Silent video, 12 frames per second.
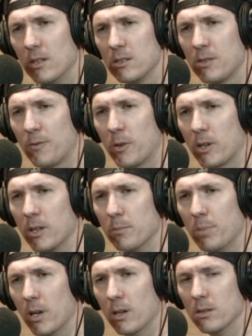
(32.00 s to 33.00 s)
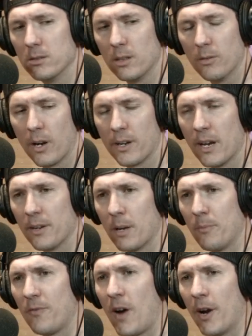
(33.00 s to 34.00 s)
Just freaking posted right now, dude. I'm
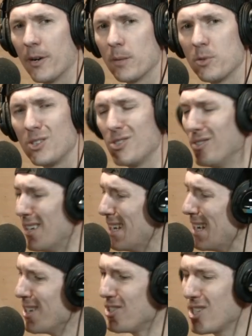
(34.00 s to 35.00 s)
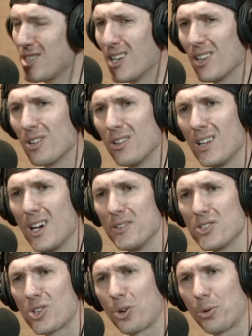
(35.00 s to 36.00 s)
fired up, dude. You just did a little,
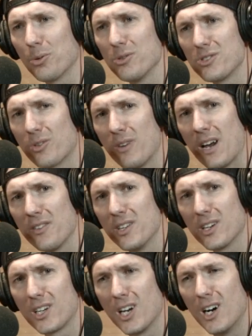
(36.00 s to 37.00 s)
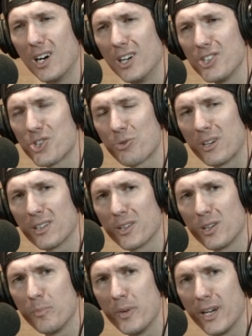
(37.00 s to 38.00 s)
just cruised around the country a
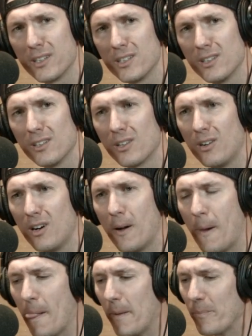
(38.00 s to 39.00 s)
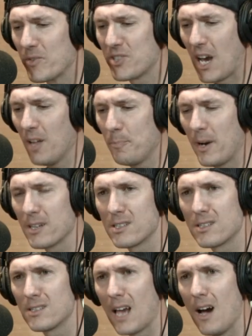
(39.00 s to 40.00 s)
little bit, dude. A little South by
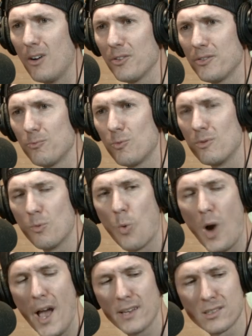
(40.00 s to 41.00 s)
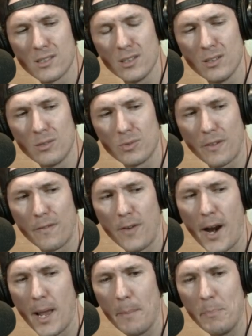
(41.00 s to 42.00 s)
Southwest, dude, with the
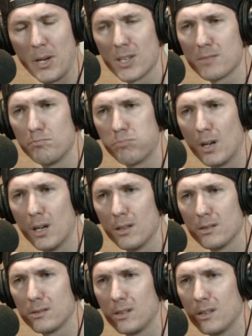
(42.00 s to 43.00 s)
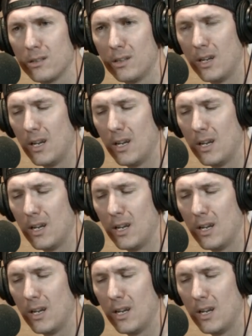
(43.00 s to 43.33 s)
Friday Beers bros, dude.